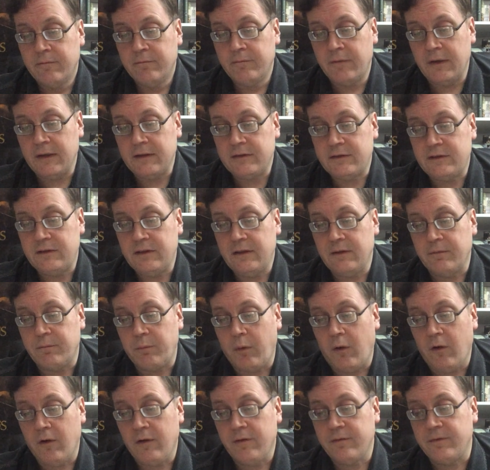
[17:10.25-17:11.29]
but to the
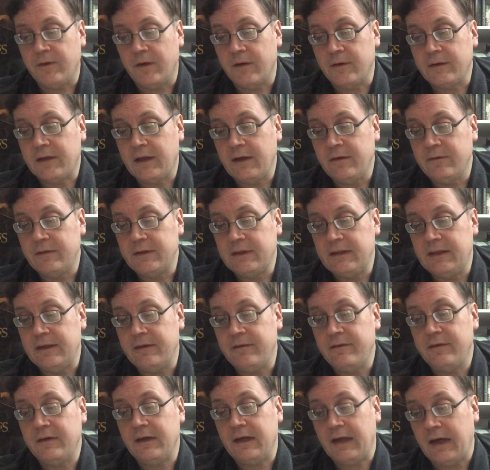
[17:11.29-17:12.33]
poor folk they would give a